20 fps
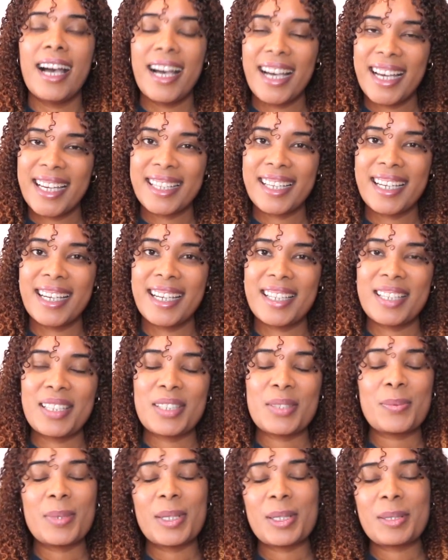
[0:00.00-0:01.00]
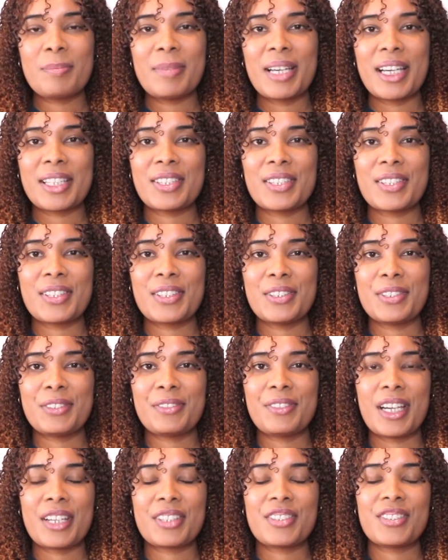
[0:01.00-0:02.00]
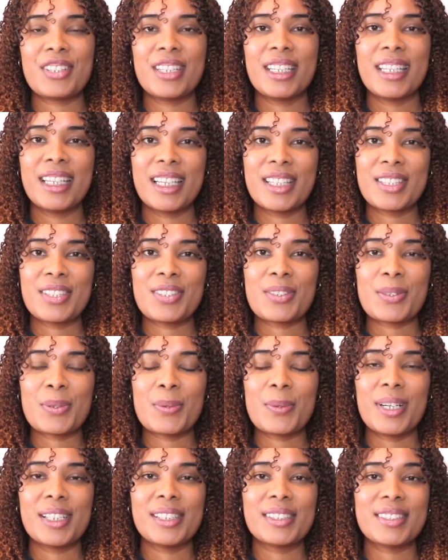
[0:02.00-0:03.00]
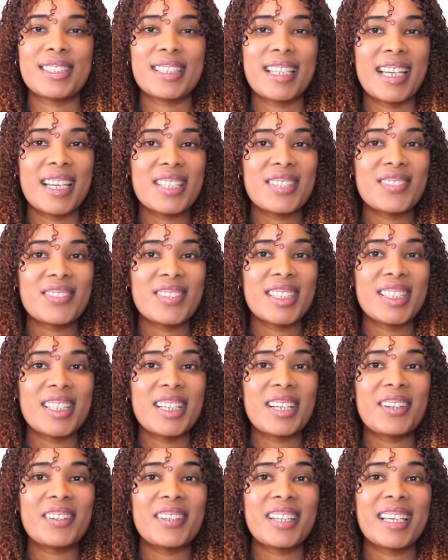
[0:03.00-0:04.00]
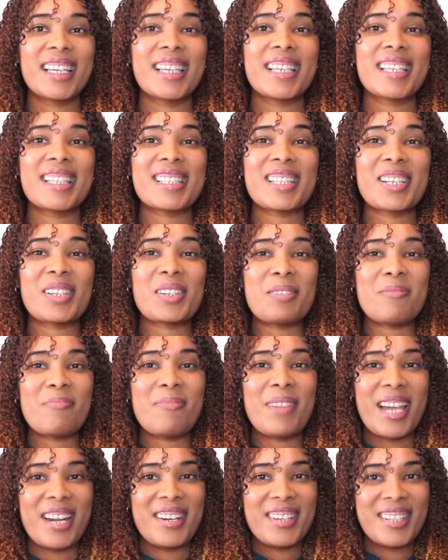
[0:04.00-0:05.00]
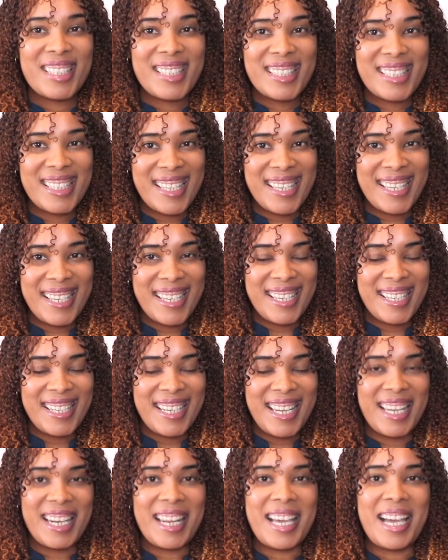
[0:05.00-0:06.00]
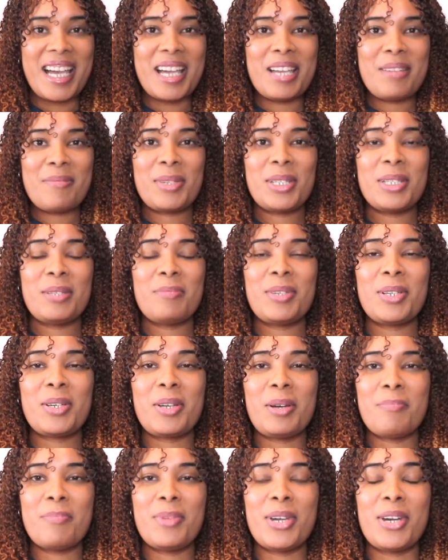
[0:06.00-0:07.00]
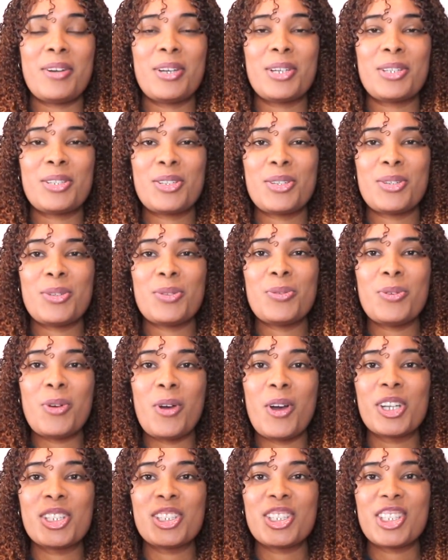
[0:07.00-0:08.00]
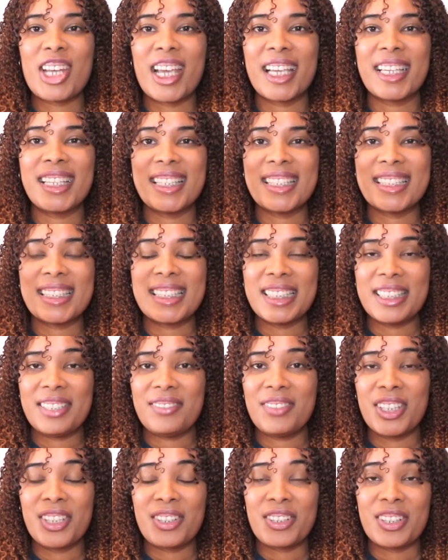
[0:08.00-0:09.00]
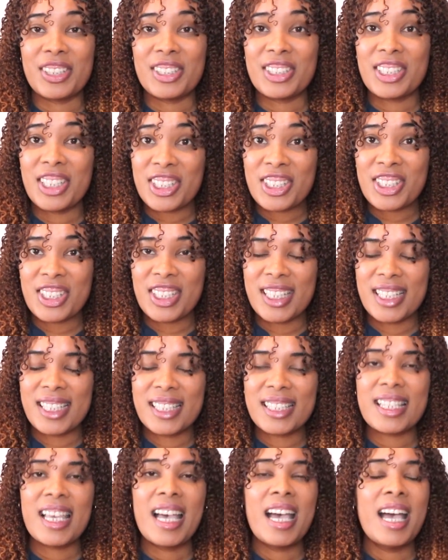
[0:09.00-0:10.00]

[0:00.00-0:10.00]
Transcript: Hi guys, welcome back to the Cold Factory. It's Raquel. Today's video is a comparison and I'm going to be comparing two on Jackie's leave-in conditioners.